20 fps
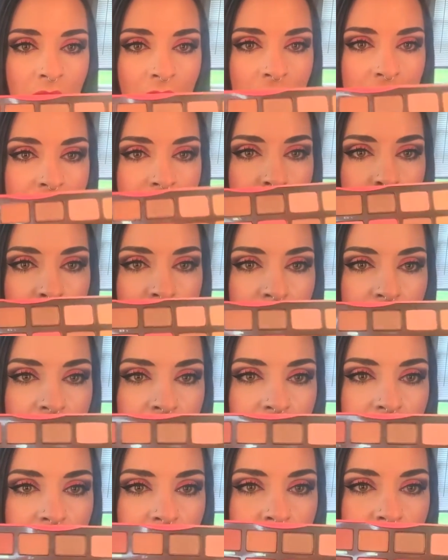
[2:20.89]
I think my
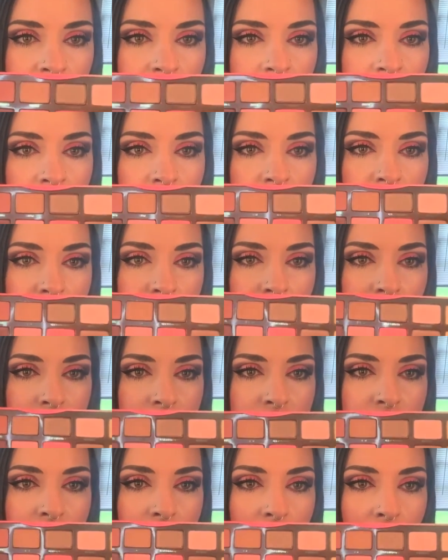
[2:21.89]
favorite
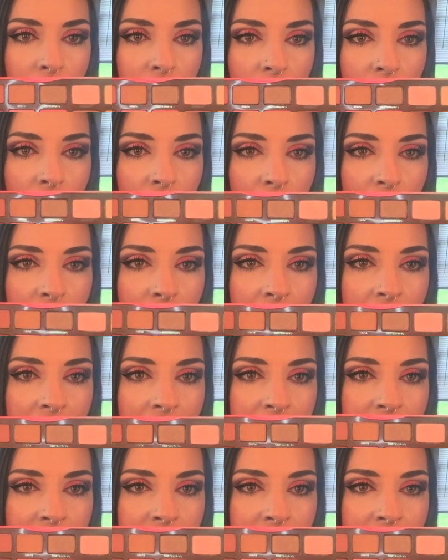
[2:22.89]
colors are